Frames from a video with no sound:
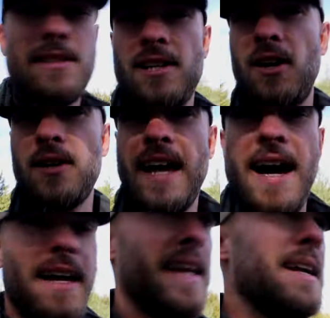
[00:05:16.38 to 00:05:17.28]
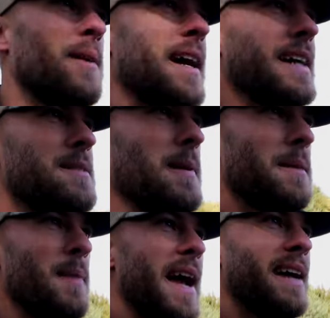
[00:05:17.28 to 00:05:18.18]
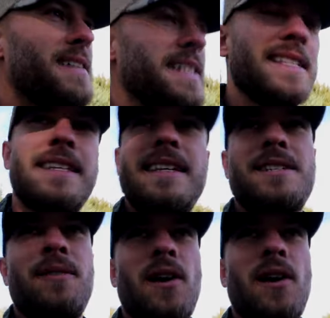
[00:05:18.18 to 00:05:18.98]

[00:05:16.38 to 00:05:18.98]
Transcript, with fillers: So yeah, anyway, it's been a banger season this